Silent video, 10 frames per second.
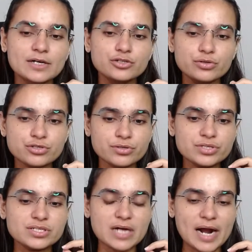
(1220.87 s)
you should
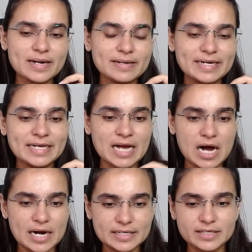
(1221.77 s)
start reading
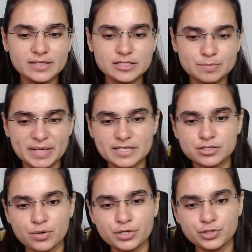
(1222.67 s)
articles
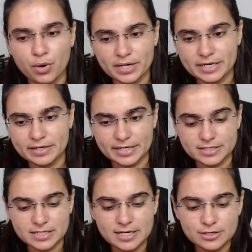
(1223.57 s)
based on your
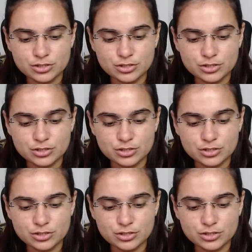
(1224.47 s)
interest.